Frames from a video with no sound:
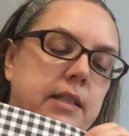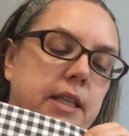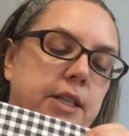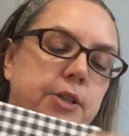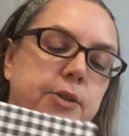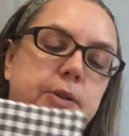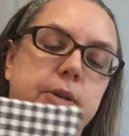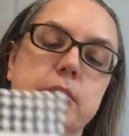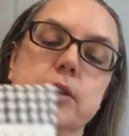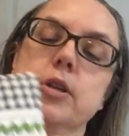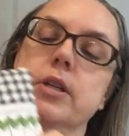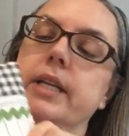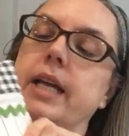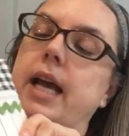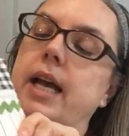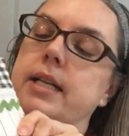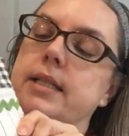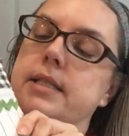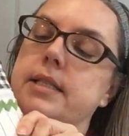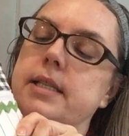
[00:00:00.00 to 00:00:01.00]
that you could look
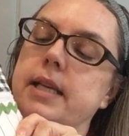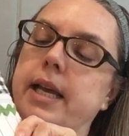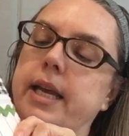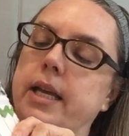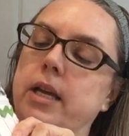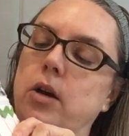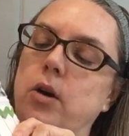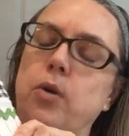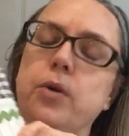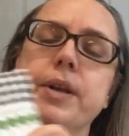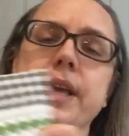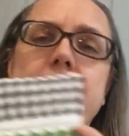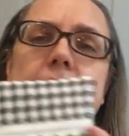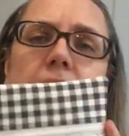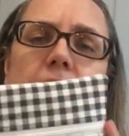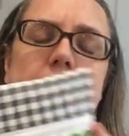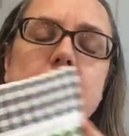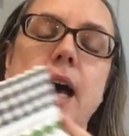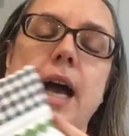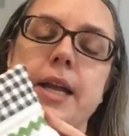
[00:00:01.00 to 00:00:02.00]
at and say, oh
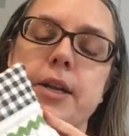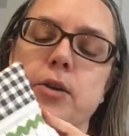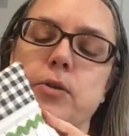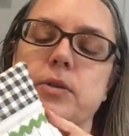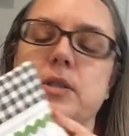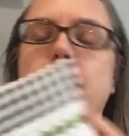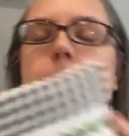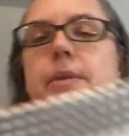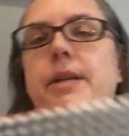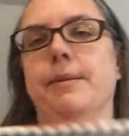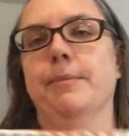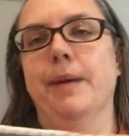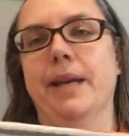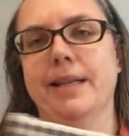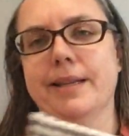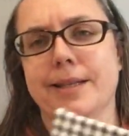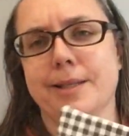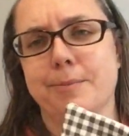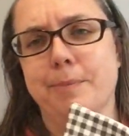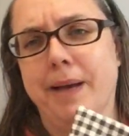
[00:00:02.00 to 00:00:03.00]
yeah, I know somebody
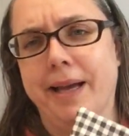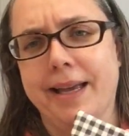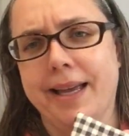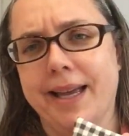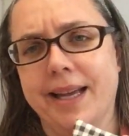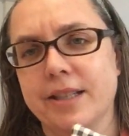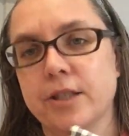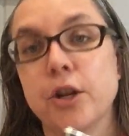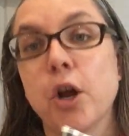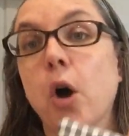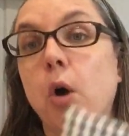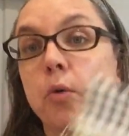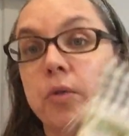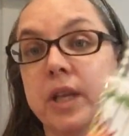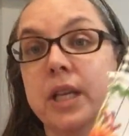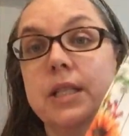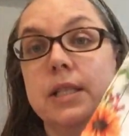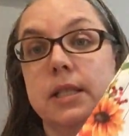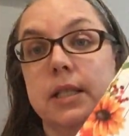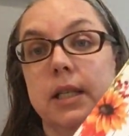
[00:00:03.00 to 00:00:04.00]
made this by hand. No,
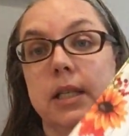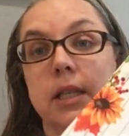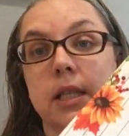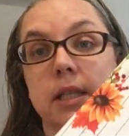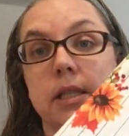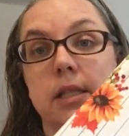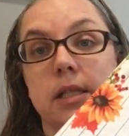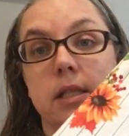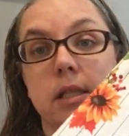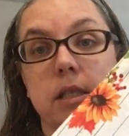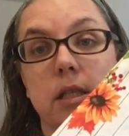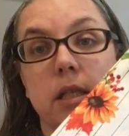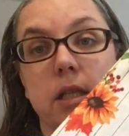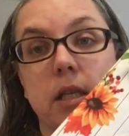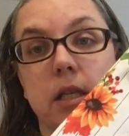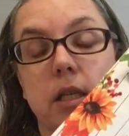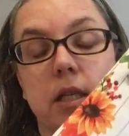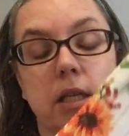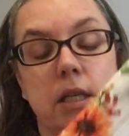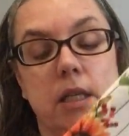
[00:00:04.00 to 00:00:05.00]
this, this
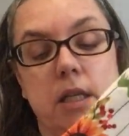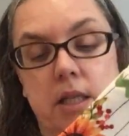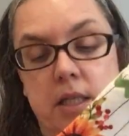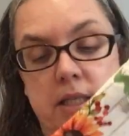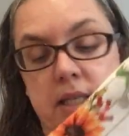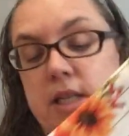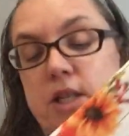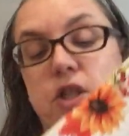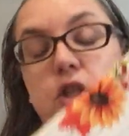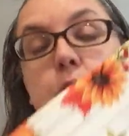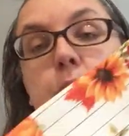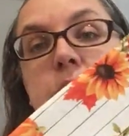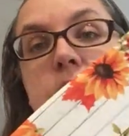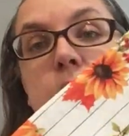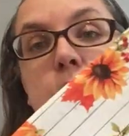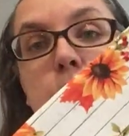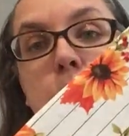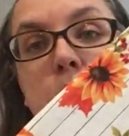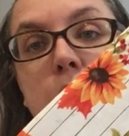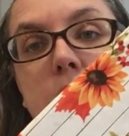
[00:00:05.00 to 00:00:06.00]
is
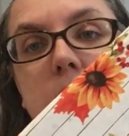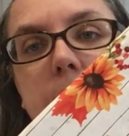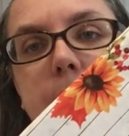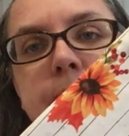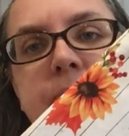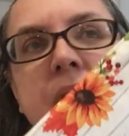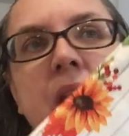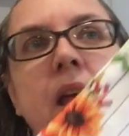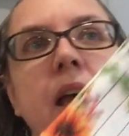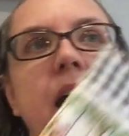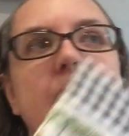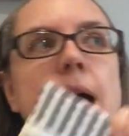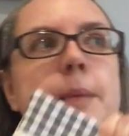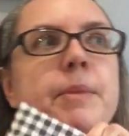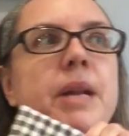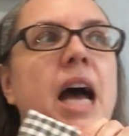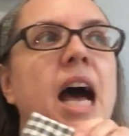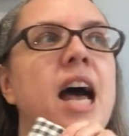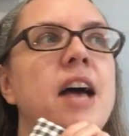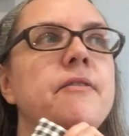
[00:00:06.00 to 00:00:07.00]
exquisite work.
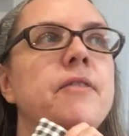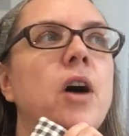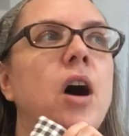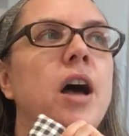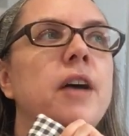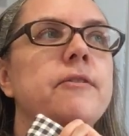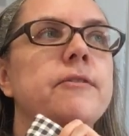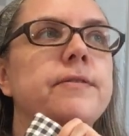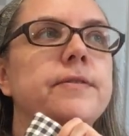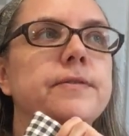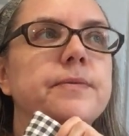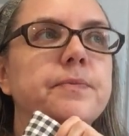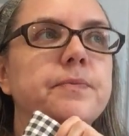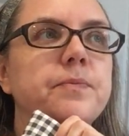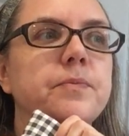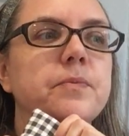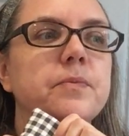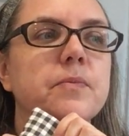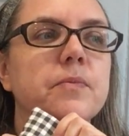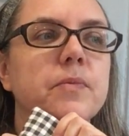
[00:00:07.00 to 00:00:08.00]
I mean, I've, I've,
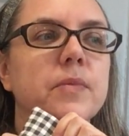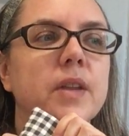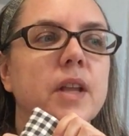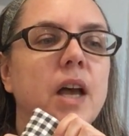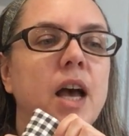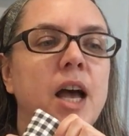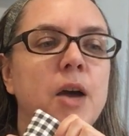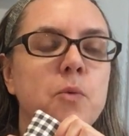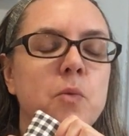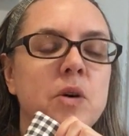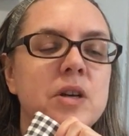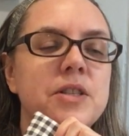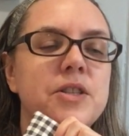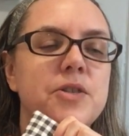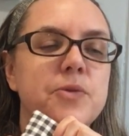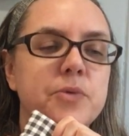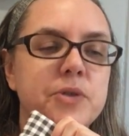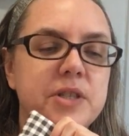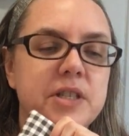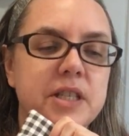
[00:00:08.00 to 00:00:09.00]
I
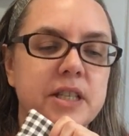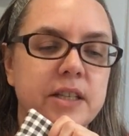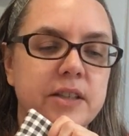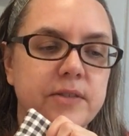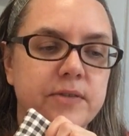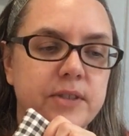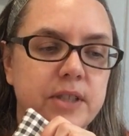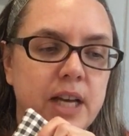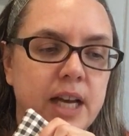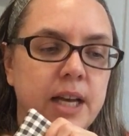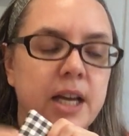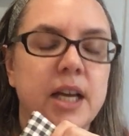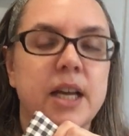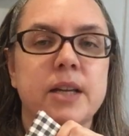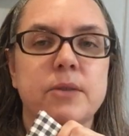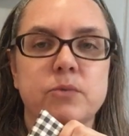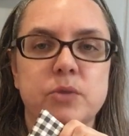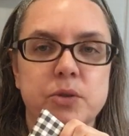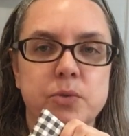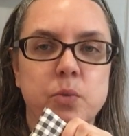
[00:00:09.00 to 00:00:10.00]
once received, I,
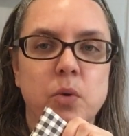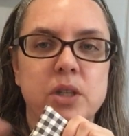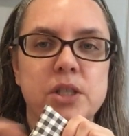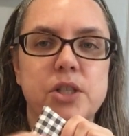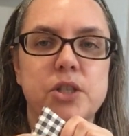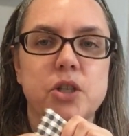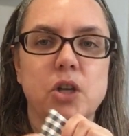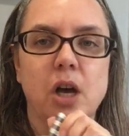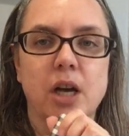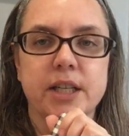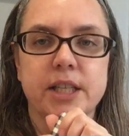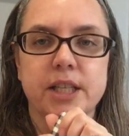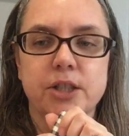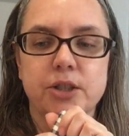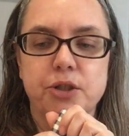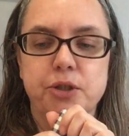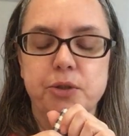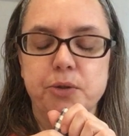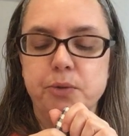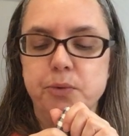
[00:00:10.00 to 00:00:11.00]
I was once
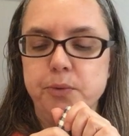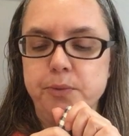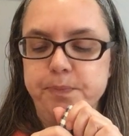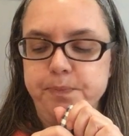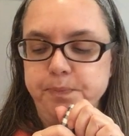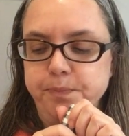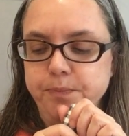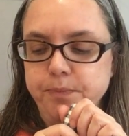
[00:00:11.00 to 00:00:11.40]
talking to